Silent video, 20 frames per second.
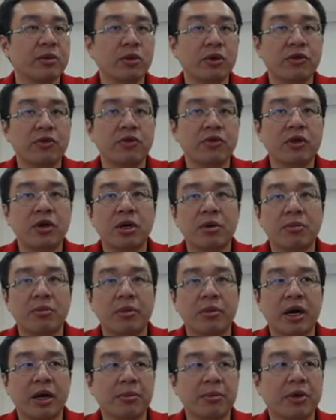move
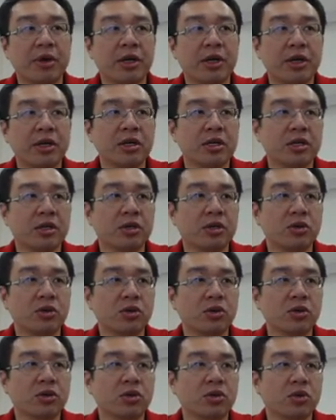by playing a
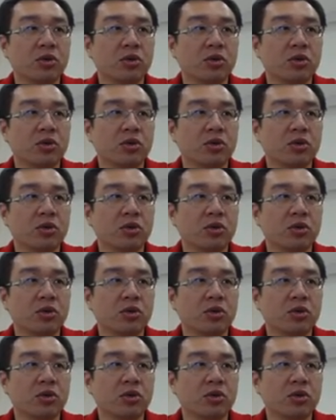rook